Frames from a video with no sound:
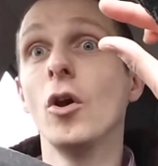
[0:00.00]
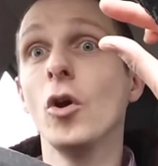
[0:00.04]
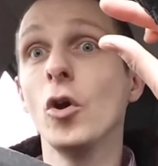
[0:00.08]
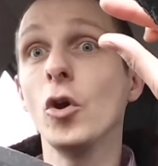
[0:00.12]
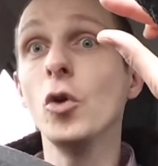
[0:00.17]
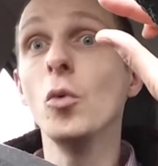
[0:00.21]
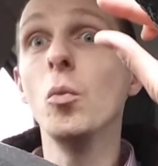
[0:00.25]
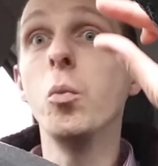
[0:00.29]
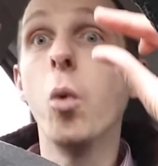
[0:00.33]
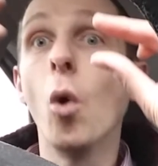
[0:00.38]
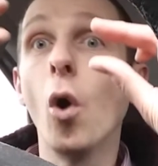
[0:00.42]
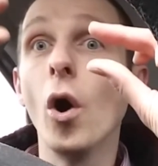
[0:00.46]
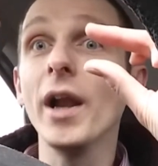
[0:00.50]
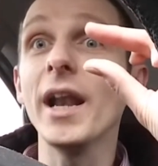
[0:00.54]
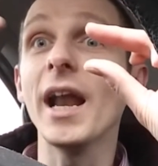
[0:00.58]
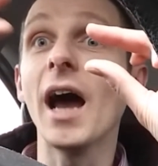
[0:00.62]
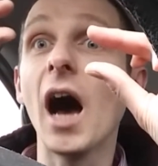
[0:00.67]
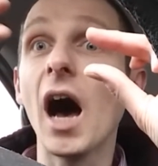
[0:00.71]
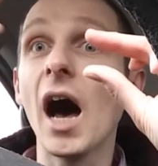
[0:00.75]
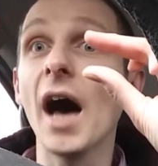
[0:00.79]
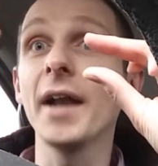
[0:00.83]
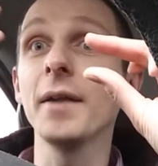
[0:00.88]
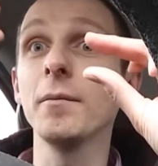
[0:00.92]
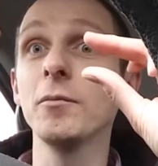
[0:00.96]
who want
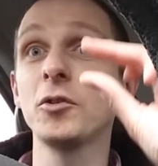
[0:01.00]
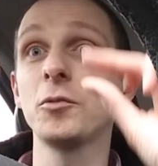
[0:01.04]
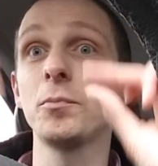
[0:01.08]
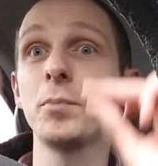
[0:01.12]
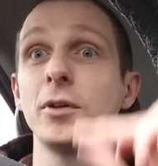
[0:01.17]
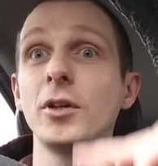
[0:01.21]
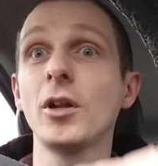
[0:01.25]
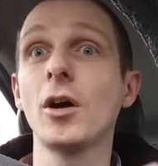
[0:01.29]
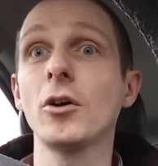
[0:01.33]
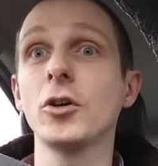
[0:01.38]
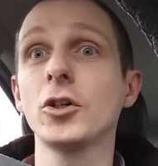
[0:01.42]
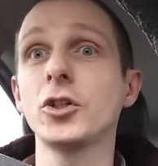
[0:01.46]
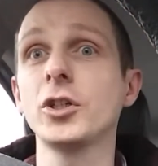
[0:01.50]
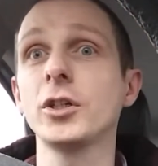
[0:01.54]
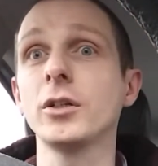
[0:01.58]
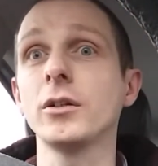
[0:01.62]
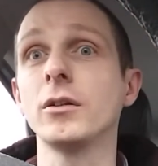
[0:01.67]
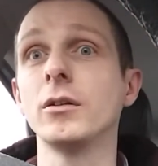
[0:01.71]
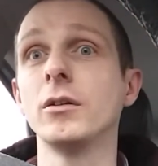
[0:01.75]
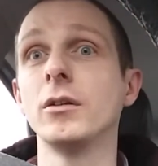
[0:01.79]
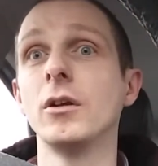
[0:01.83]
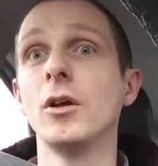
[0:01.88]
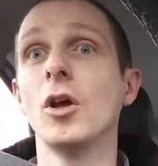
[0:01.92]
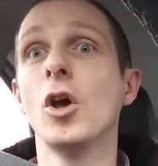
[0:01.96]
arms
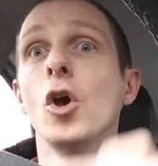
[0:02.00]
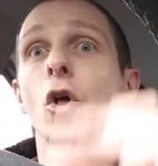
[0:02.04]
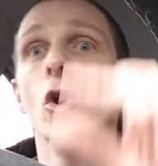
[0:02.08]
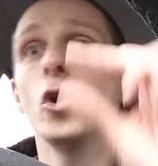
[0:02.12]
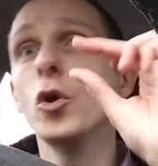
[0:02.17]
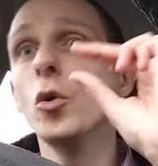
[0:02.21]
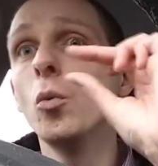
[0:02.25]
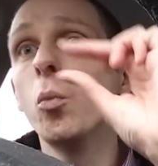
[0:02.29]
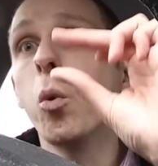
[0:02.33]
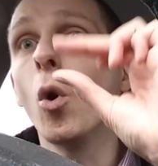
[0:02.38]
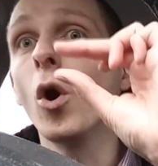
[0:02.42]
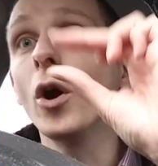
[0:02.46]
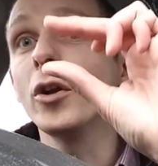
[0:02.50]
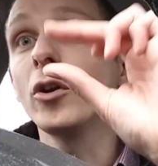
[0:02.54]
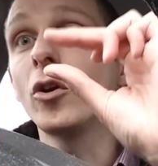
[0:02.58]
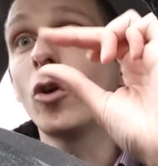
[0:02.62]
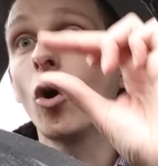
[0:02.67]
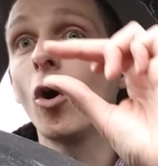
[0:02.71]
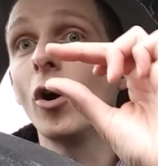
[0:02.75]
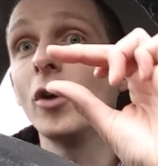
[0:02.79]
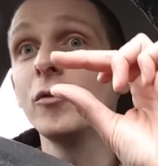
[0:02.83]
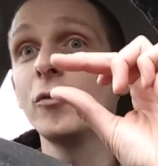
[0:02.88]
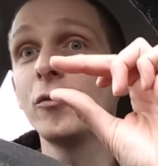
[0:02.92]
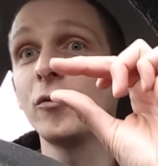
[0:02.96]
production, who want
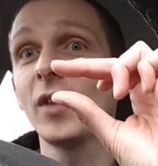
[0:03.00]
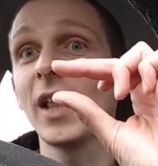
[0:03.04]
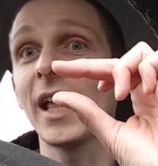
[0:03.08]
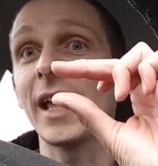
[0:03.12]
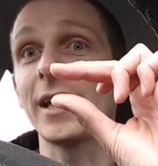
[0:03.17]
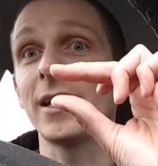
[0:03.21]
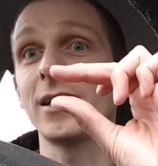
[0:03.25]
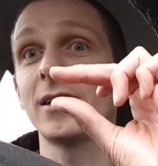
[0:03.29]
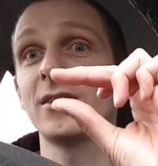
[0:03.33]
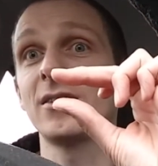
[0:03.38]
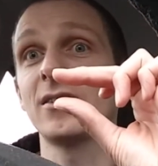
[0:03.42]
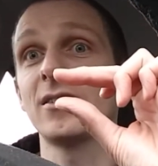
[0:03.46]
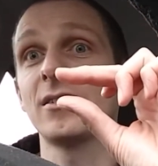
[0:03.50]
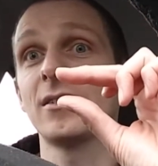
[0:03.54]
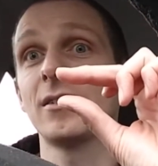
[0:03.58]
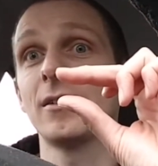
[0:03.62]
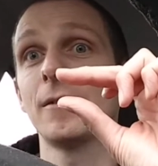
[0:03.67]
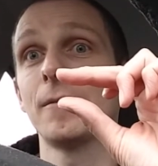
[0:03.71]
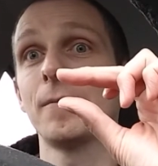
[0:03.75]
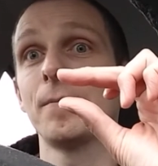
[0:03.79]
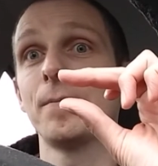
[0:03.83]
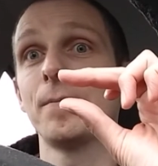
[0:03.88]
conflict,